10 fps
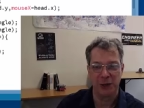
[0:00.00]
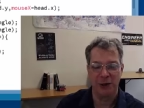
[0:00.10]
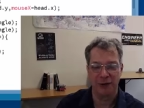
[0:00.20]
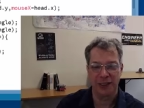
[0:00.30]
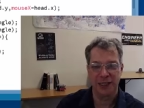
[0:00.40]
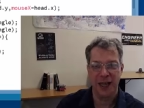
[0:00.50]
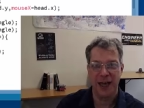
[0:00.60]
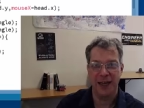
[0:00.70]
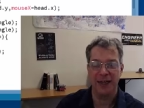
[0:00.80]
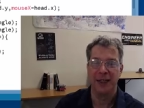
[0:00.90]
along the
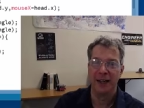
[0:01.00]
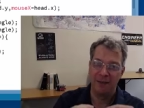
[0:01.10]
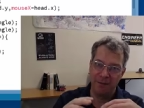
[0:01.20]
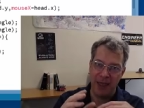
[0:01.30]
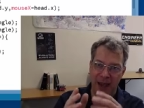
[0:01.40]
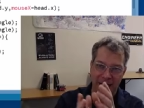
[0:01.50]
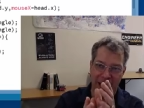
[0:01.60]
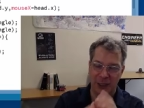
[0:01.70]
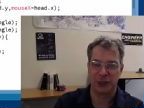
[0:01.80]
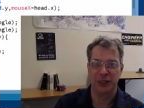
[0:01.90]
side, that
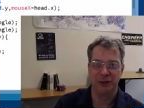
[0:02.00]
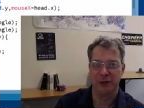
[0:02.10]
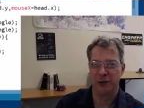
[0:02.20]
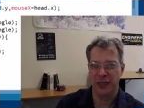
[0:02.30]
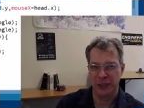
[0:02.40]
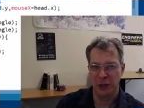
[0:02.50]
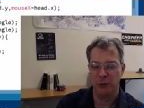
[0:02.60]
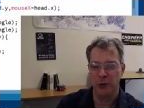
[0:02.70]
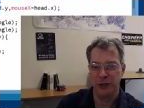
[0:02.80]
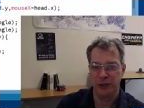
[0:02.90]
actually creates a
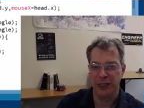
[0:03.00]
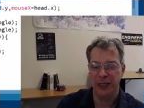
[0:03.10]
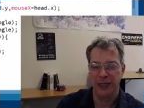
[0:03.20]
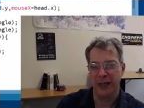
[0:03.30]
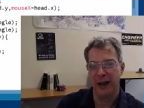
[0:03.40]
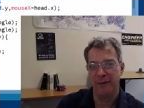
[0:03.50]
weird kink.